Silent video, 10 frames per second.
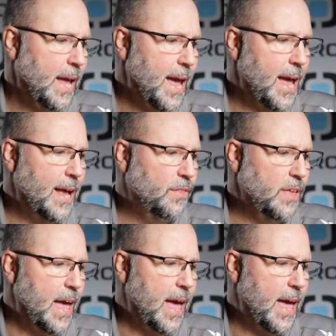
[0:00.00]
And
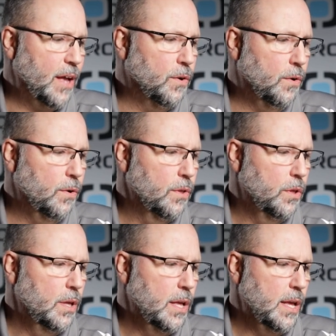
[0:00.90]
the angle
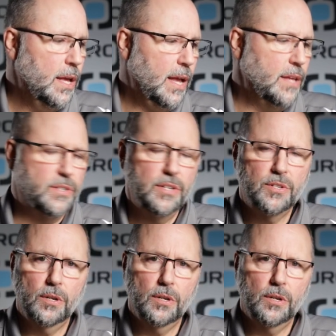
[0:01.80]
is